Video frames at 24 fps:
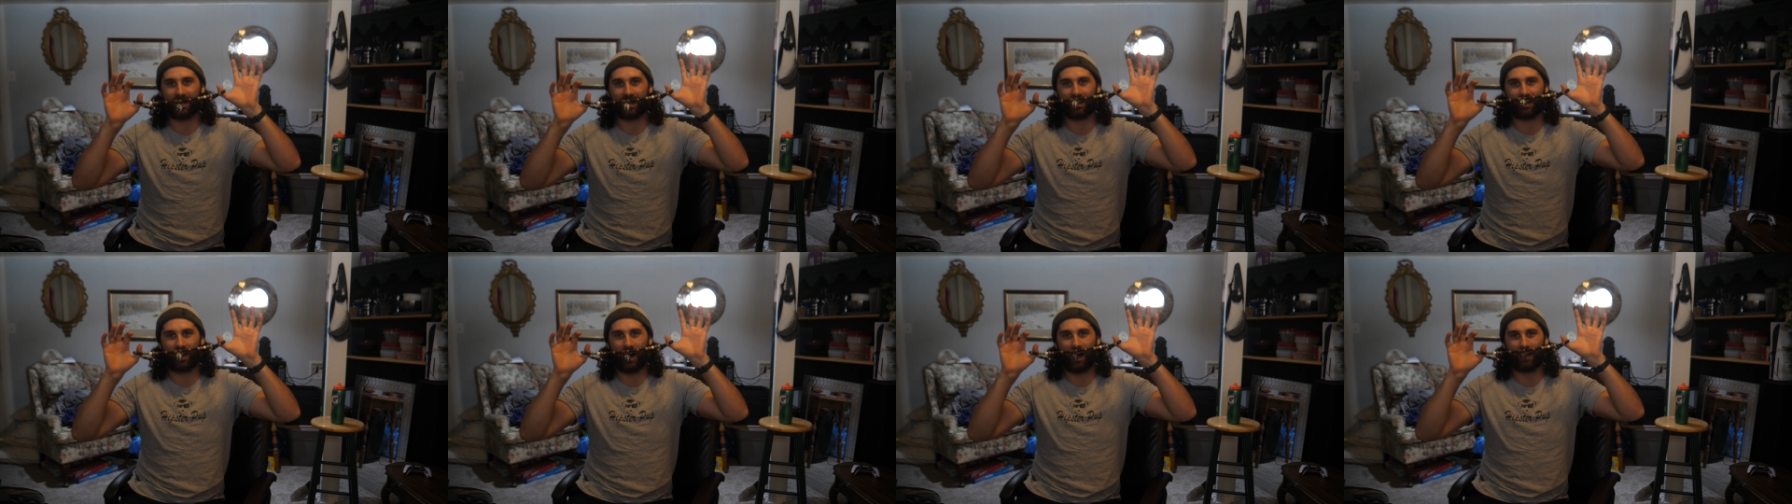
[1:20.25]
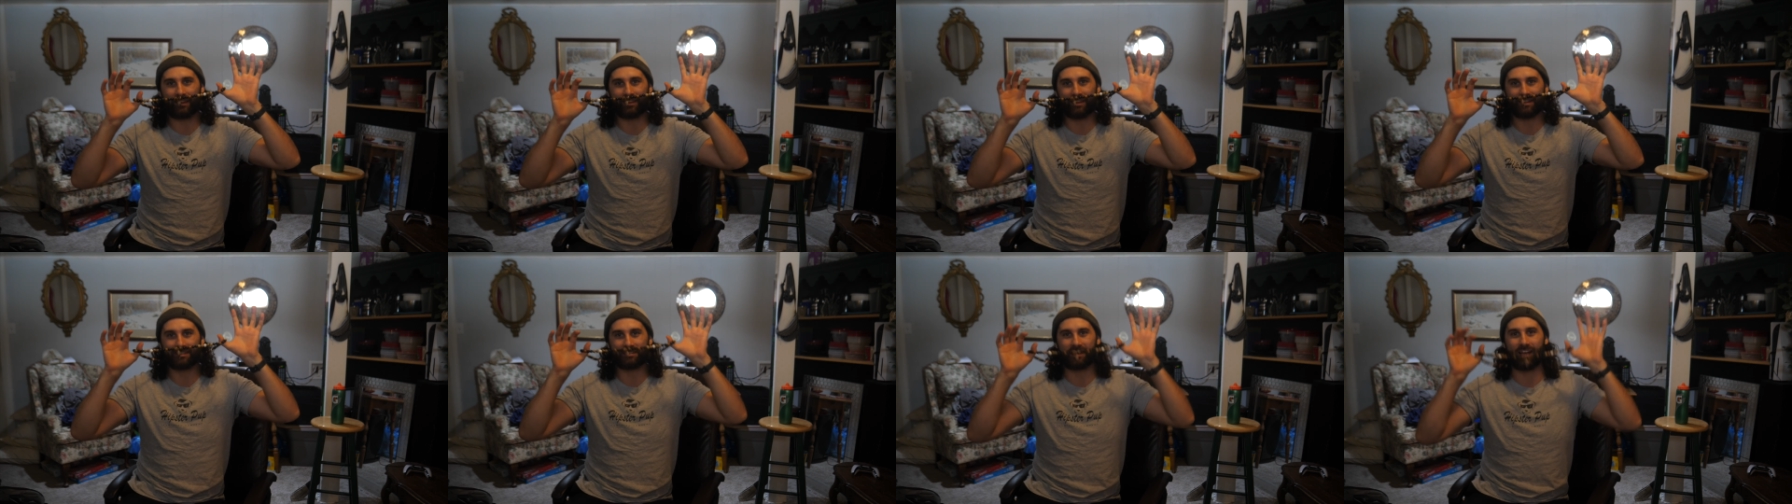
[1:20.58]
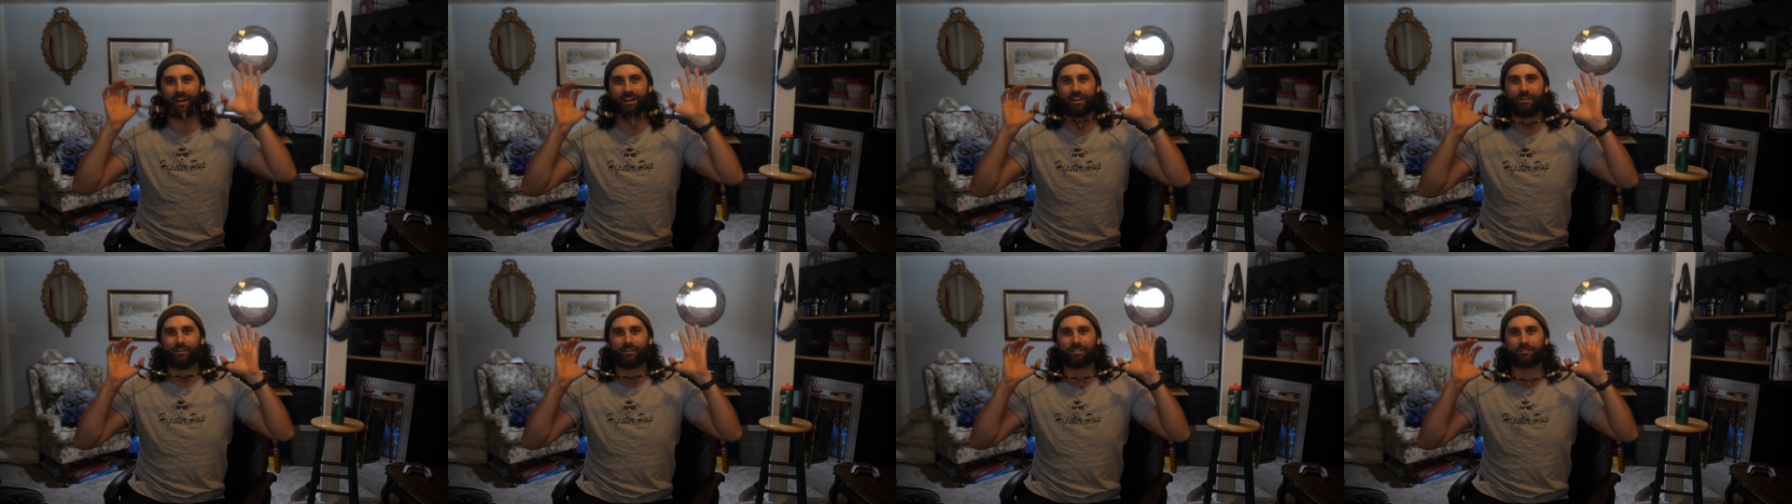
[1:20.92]
I got this.
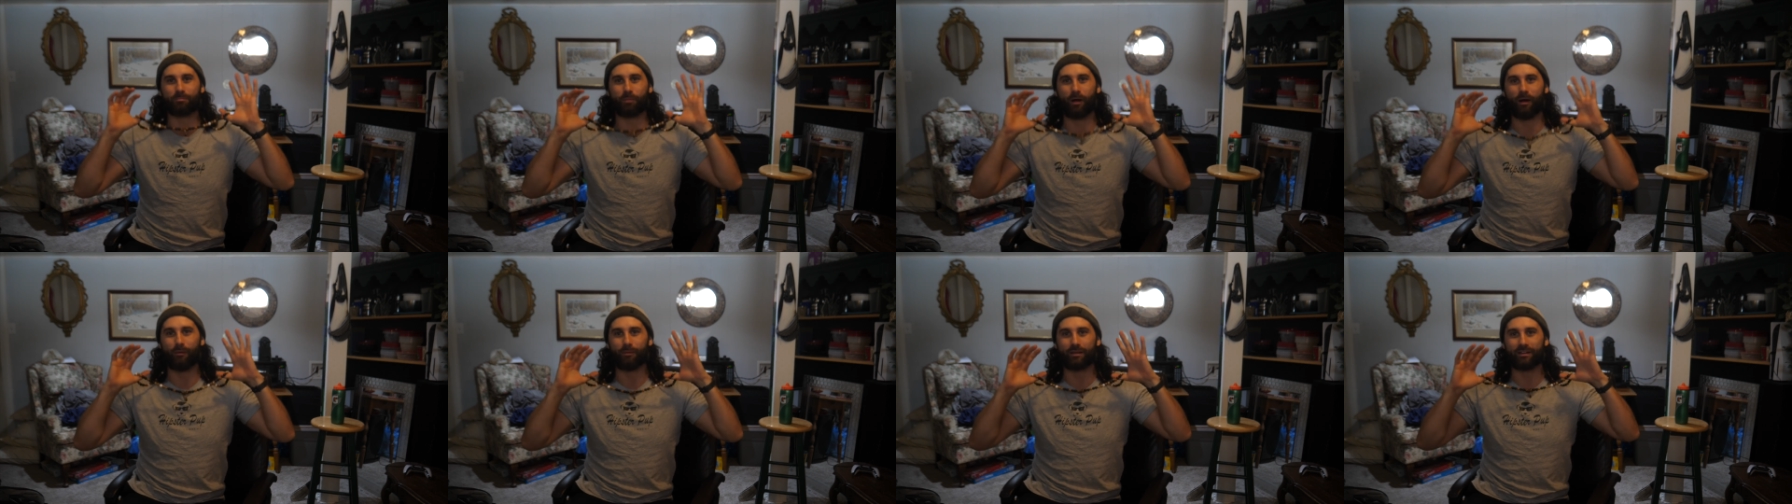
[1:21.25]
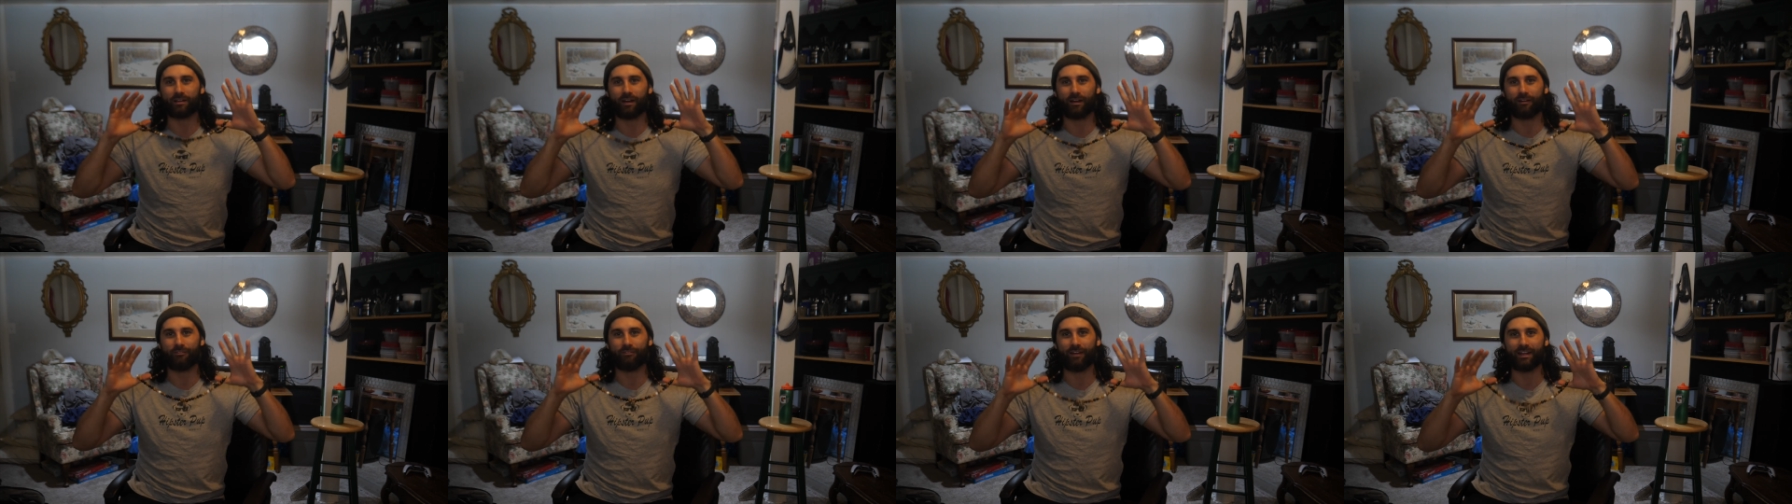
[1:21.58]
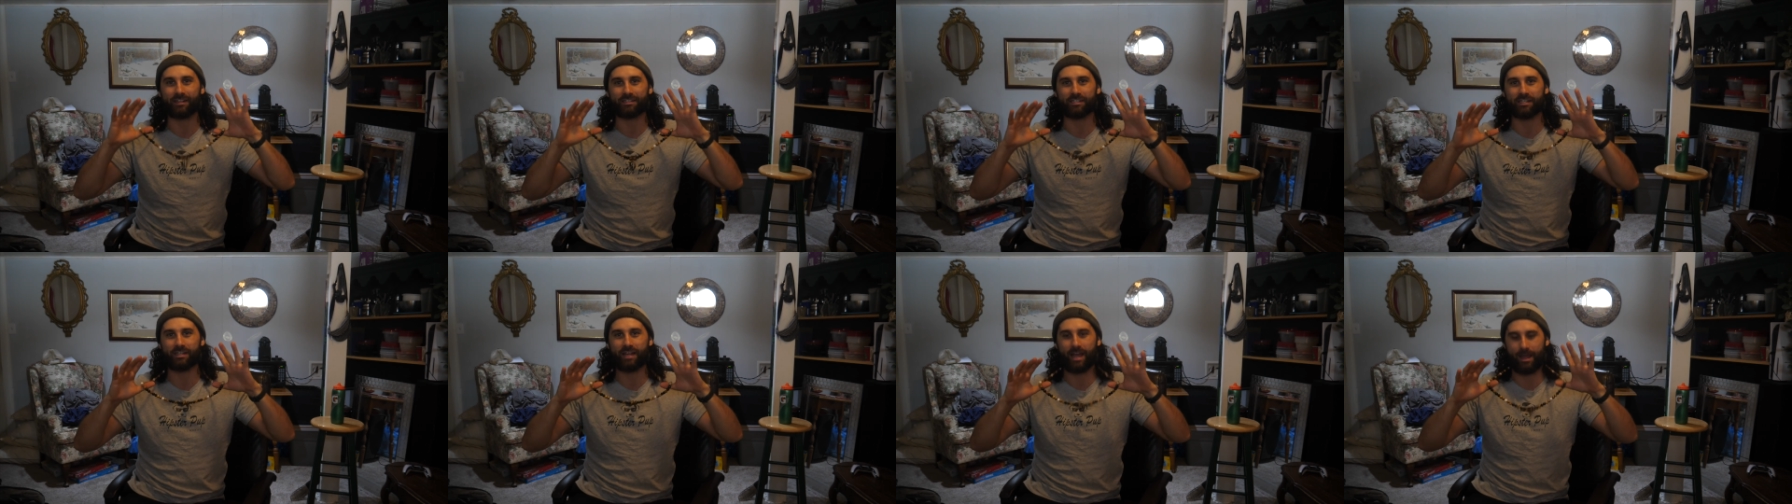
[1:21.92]
I don't know, it's probably got a
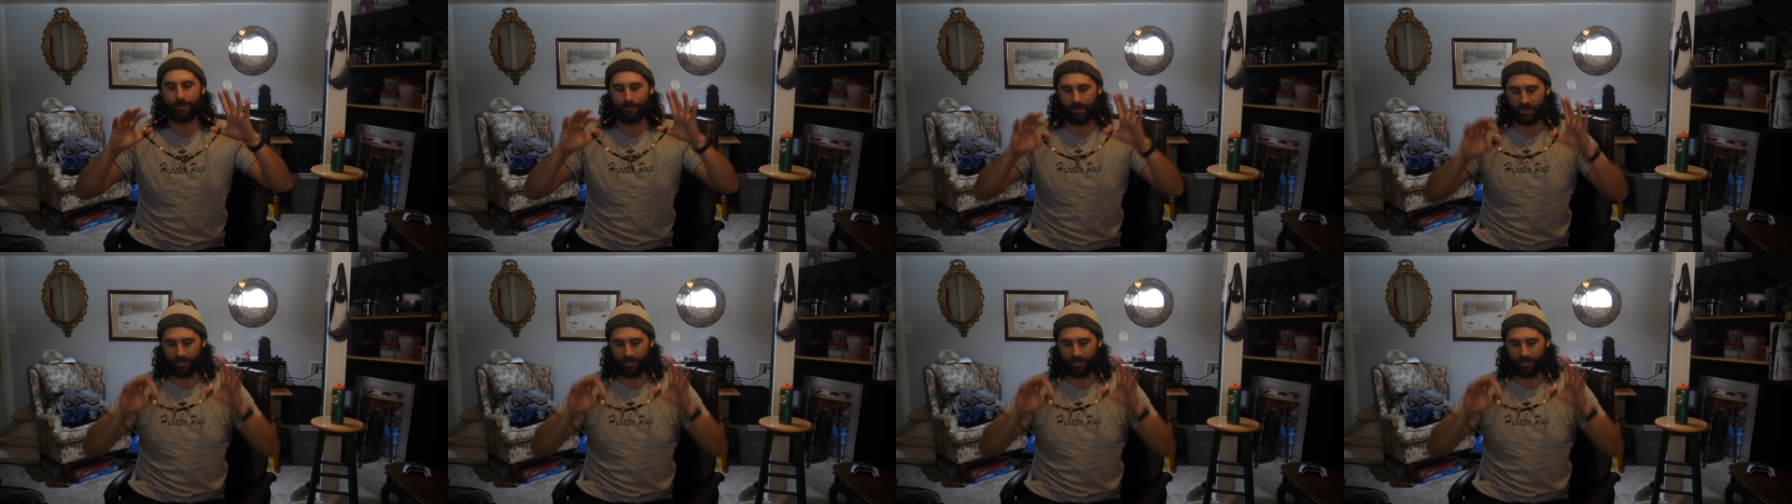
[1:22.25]
fancy name.